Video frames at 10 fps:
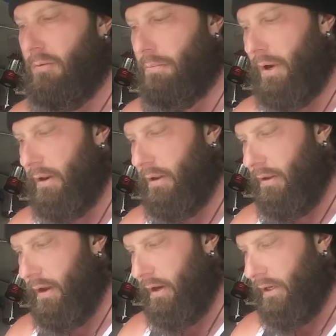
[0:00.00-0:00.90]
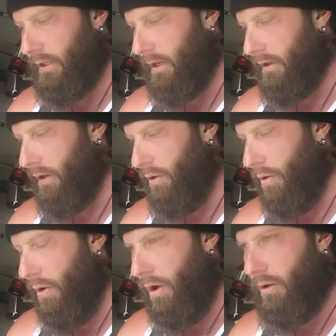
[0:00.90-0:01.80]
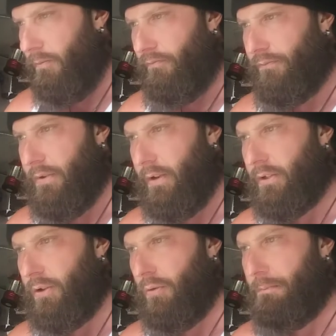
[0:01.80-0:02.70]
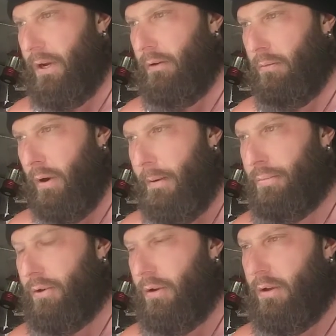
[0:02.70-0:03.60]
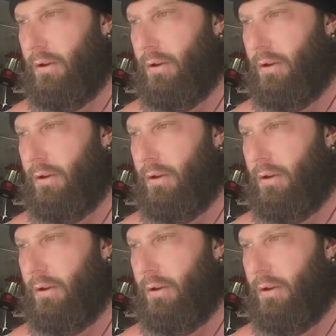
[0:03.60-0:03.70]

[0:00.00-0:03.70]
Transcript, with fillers: but like I said, the goal is to be ripped